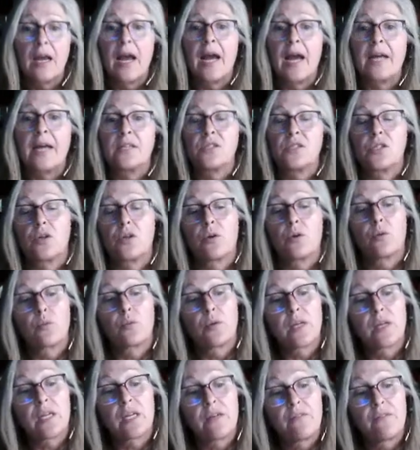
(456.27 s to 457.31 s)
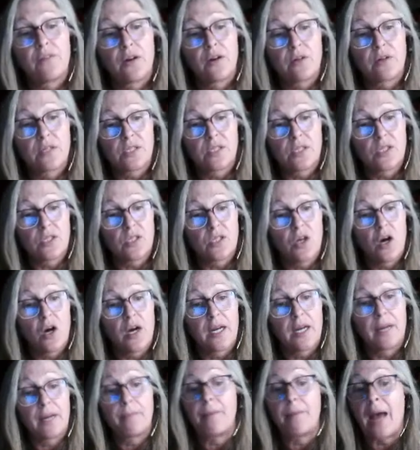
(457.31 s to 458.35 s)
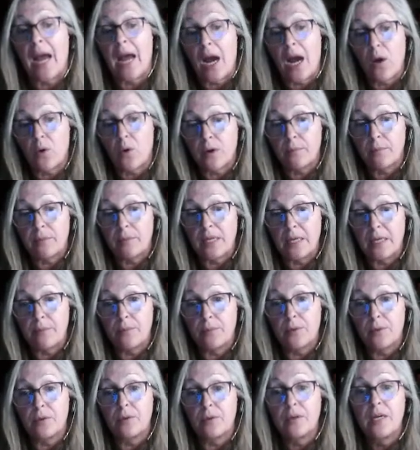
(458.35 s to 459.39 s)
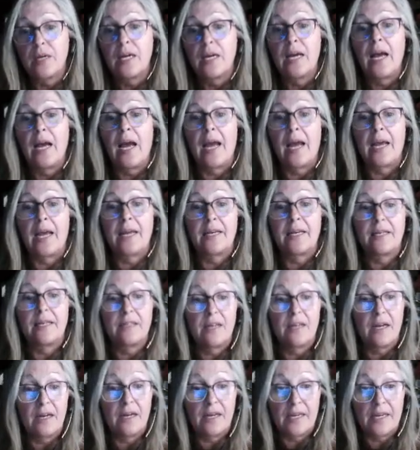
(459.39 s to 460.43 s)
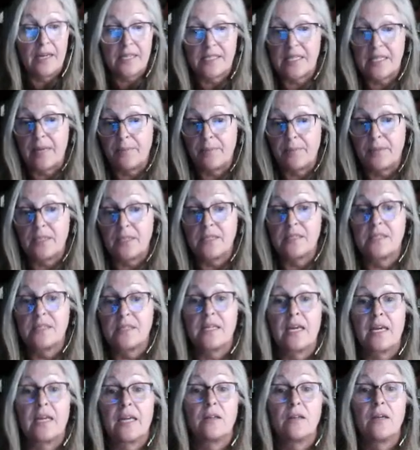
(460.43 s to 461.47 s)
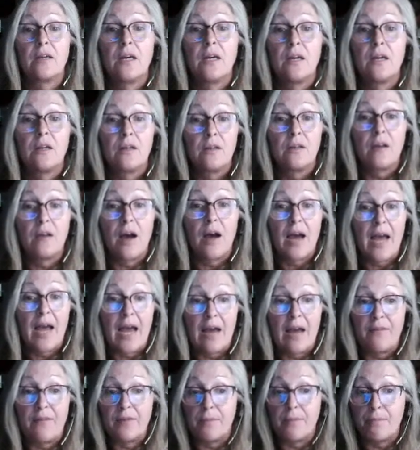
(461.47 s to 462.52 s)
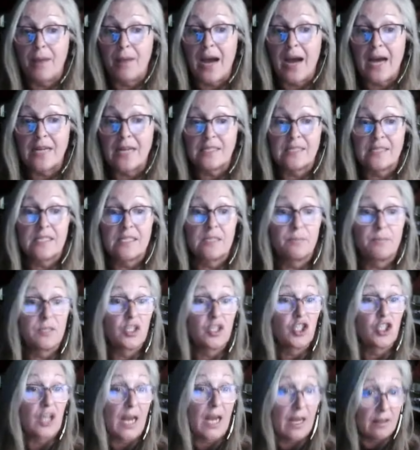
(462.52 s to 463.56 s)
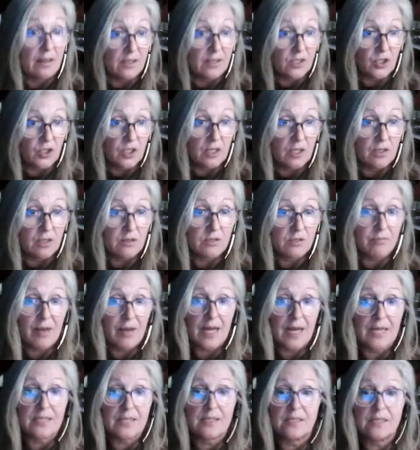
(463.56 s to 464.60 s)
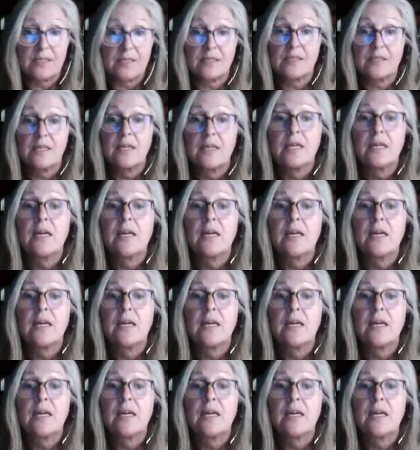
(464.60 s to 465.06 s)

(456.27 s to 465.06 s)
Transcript: And so it really focuses on empowering people and acceptance and not having biases, but challenging those biases.